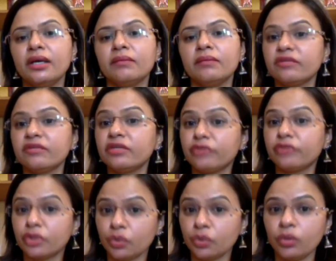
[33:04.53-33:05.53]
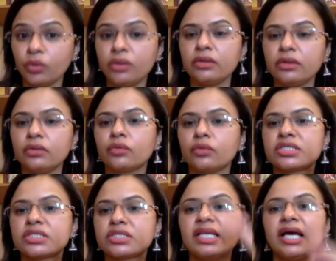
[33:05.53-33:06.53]
But even if you don't, you could
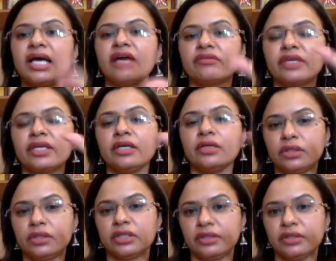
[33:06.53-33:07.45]
still have a very good